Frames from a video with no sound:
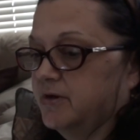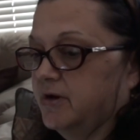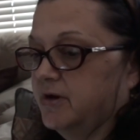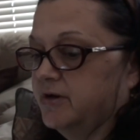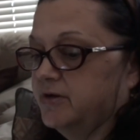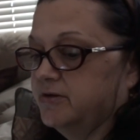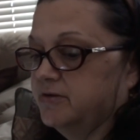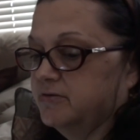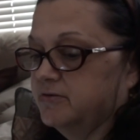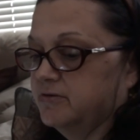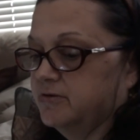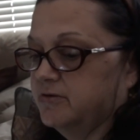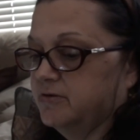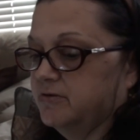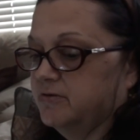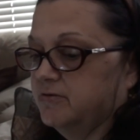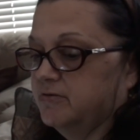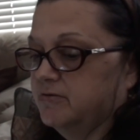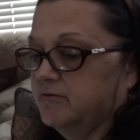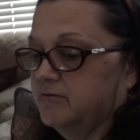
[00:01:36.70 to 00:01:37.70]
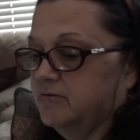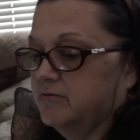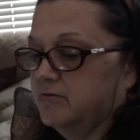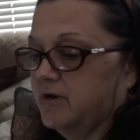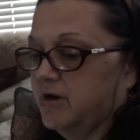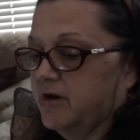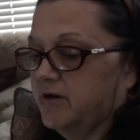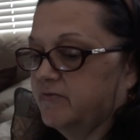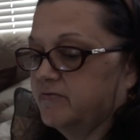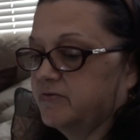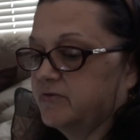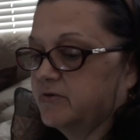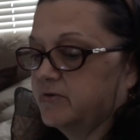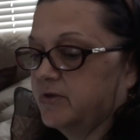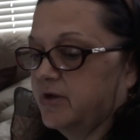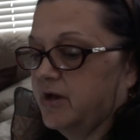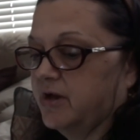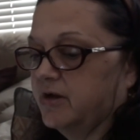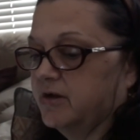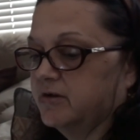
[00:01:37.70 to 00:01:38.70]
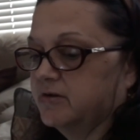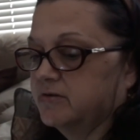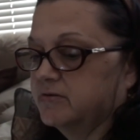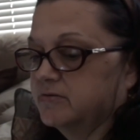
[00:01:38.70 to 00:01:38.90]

I don't know after that.